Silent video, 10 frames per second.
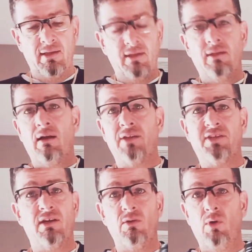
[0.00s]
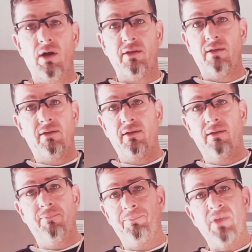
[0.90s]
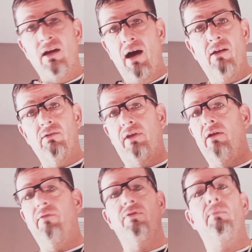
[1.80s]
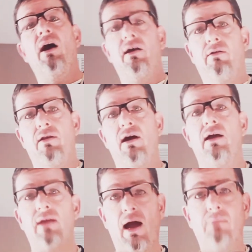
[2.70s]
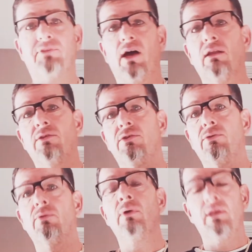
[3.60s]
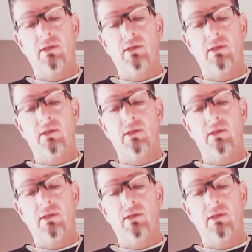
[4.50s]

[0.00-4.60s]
I'll tell you what, I don't care if you buy it or not. I'm telling you.